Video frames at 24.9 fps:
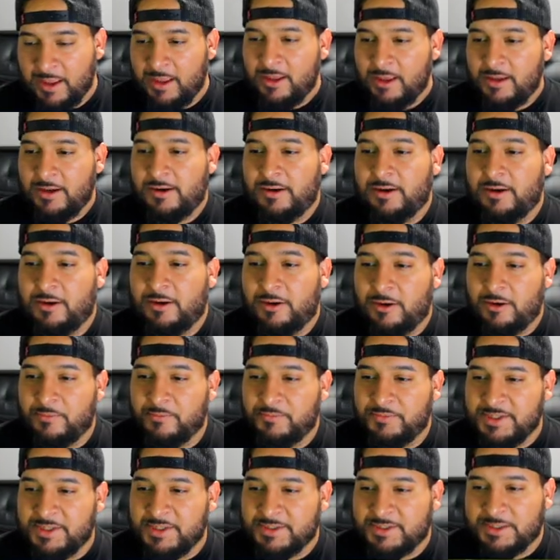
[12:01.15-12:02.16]

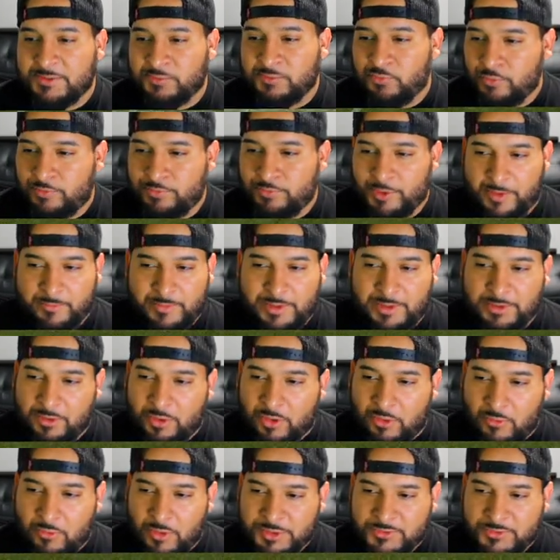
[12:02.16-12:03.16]
The
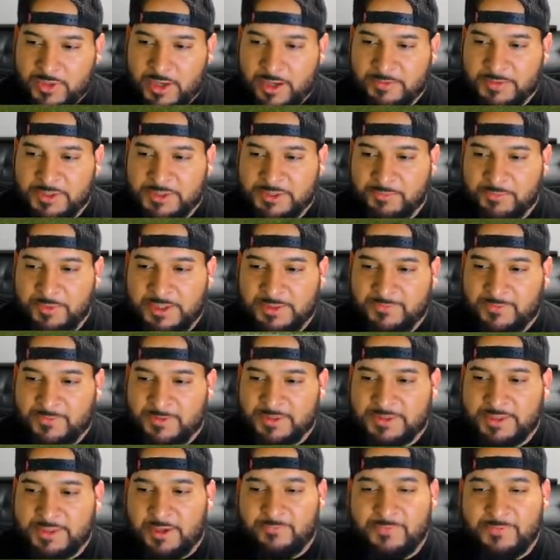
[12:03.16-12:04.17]
0-1 trap just speaks for
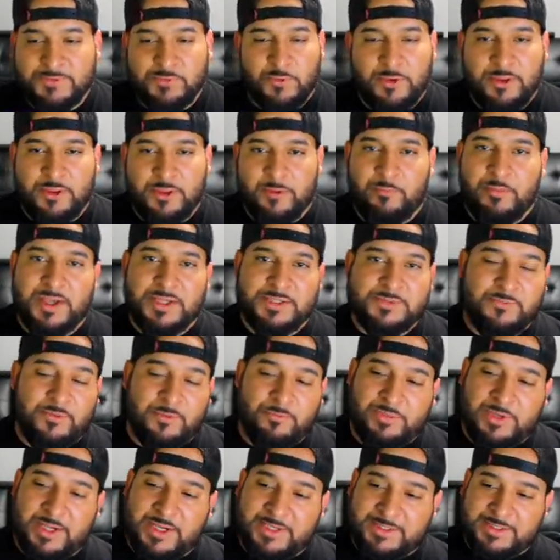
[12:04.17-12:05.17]
itself. It's one of the best
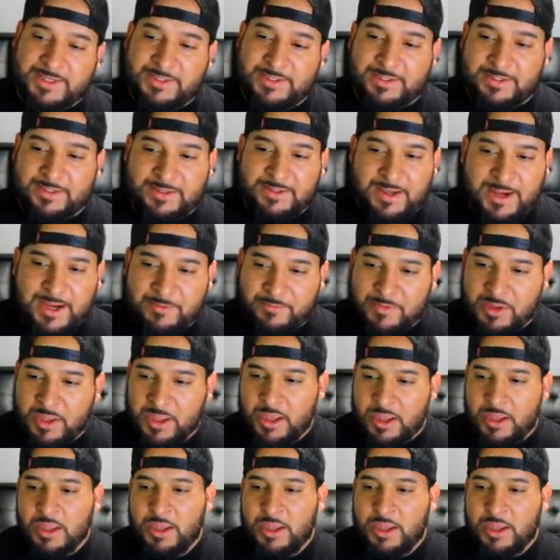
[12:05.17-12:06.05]
run plays in the game.